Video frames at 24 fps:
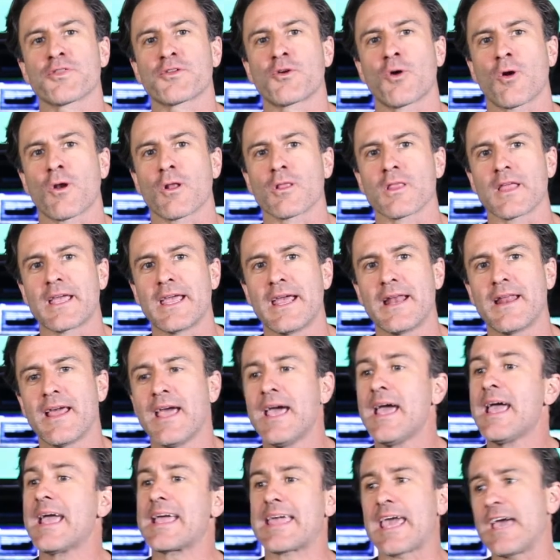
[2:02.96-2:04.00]
quarter lead,
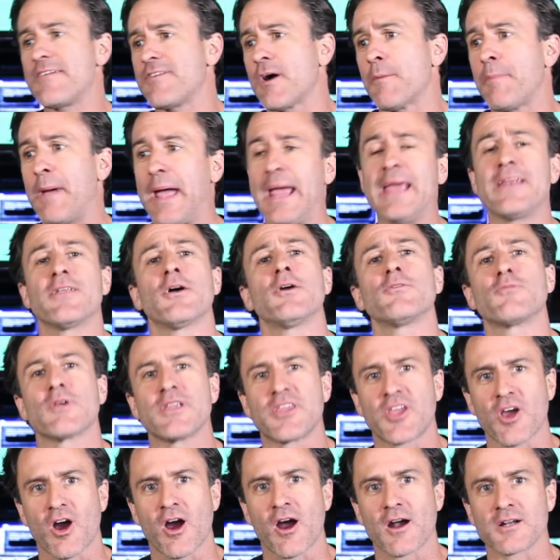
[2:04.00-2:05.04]
gave up 800
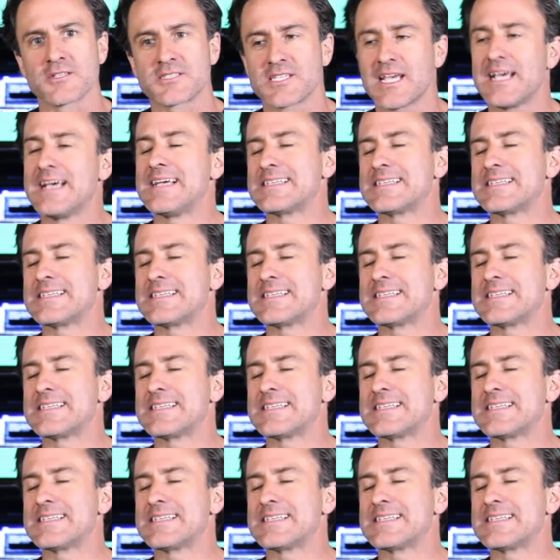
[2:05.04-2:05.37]
yards,